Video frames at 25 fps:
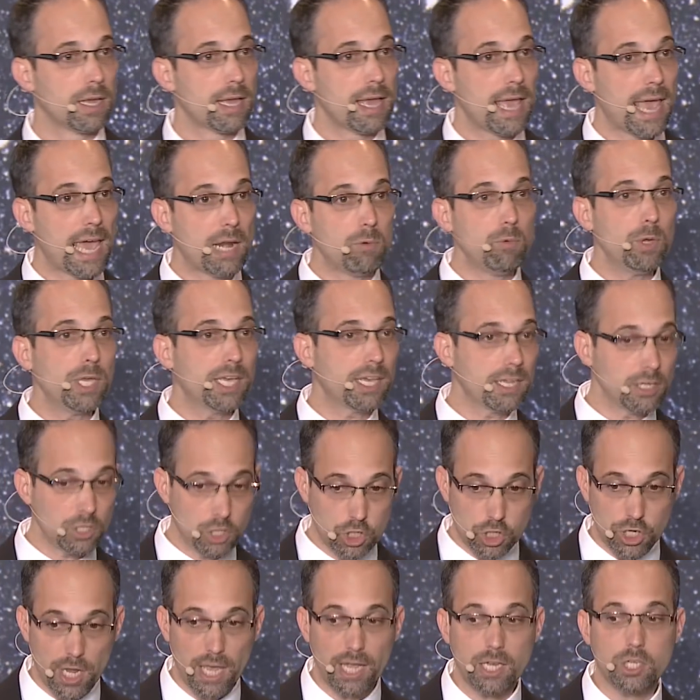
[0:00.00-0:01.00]
And we can
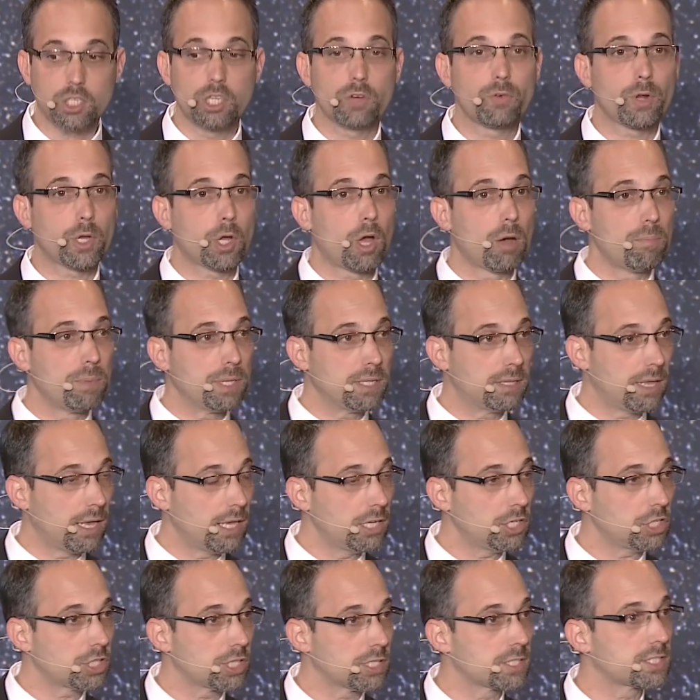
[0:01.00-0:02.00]
change the
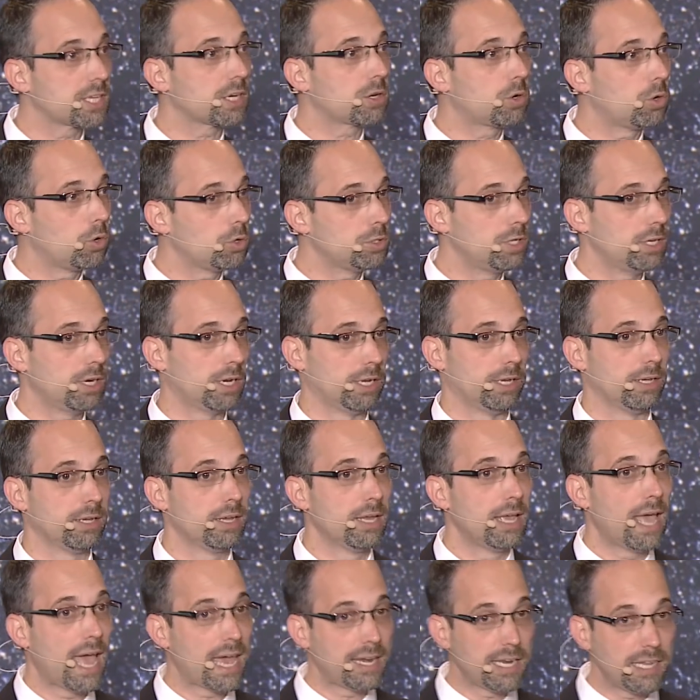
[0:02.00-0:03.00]
recommendations accordingly.
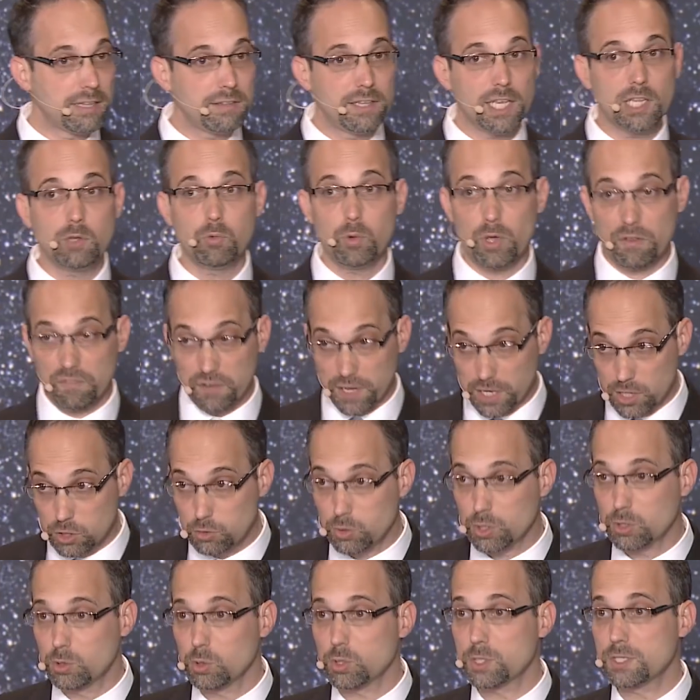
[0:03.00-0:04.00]
And indeed, we've
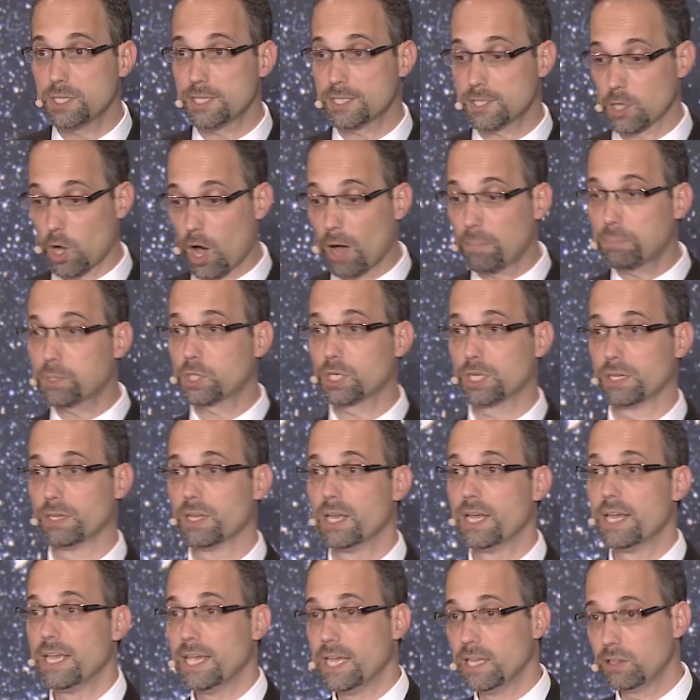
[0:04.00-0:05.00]
introduced this option
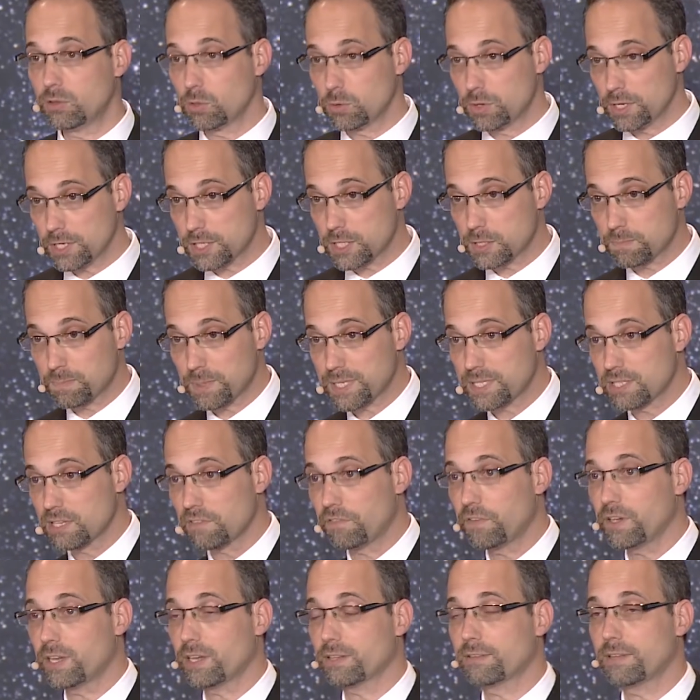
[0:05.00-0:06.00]
into this
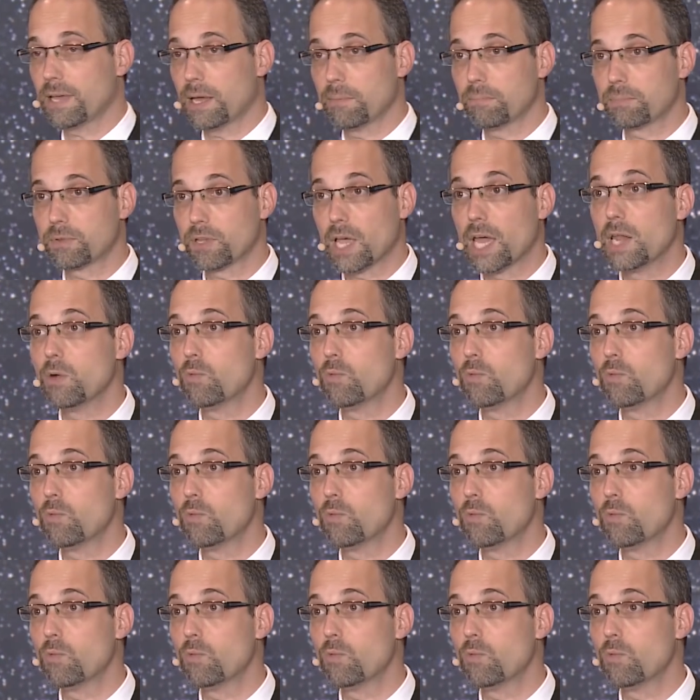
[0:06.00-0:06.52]
specific attempt, and